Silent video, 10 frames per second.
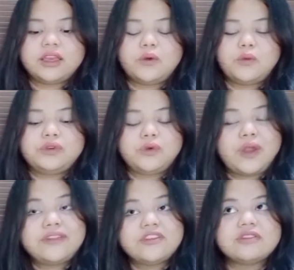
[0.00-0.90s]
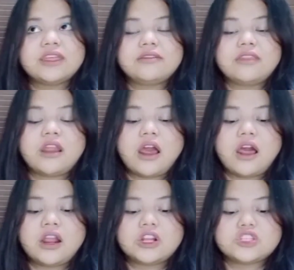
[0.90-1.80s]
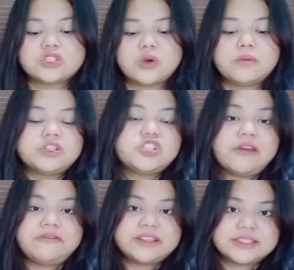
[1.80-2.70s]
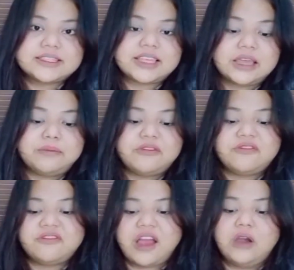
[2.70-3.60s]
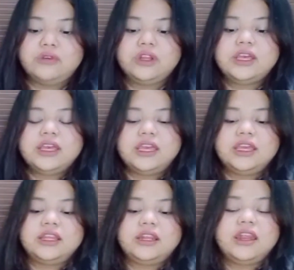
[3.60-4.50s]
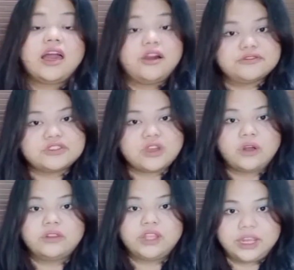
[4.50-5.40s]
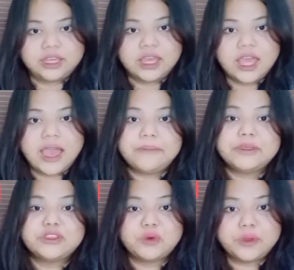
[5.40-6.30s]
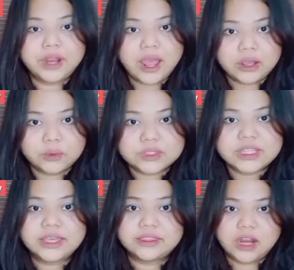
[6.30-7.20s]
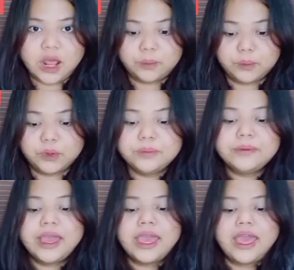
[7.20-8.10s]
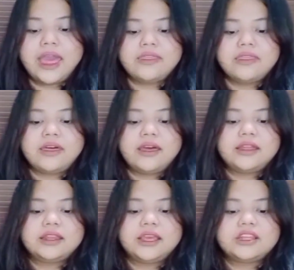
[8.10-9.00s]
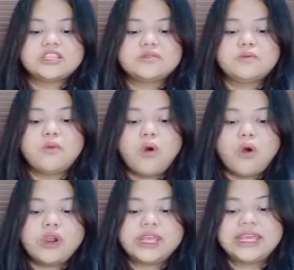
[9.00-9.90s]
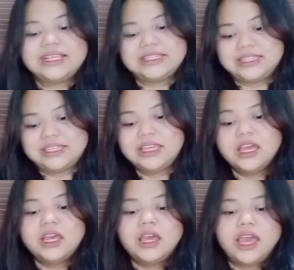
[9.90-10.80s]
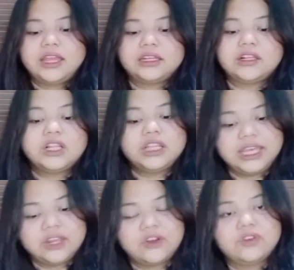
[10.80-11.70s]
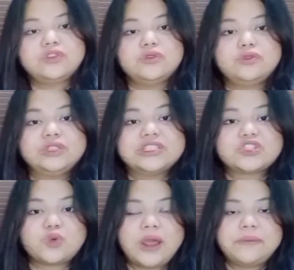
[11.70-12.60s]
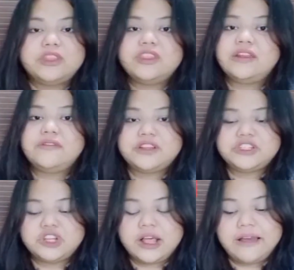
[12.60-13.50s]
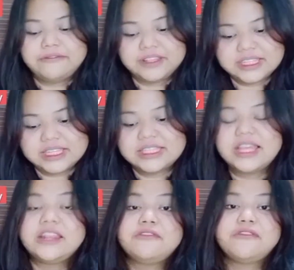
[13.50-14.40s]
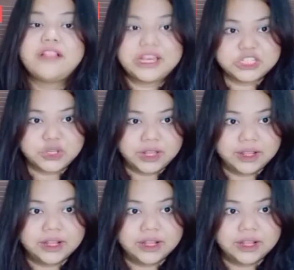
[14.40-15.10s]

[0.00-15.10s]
the writer thinks there are so much affixes can be found in Love song lyric I Met You When I Was 18 album, and then it is more easy and clear to describe the derivational affixes than inflectional.